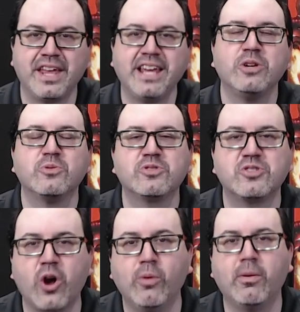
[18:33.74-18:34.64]
Thank you
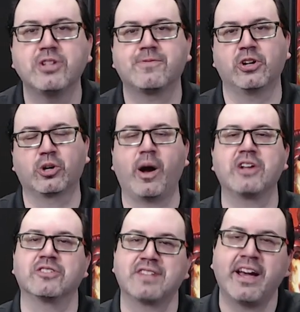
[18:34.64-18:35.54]
so much for your
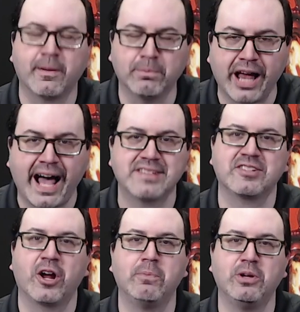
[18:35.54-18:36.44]
questions. I had a
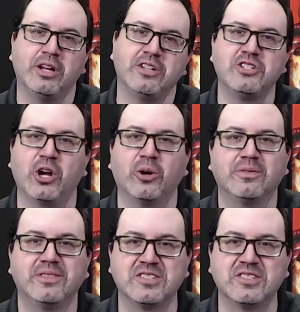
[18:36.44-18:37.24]
blast. I hope you did too.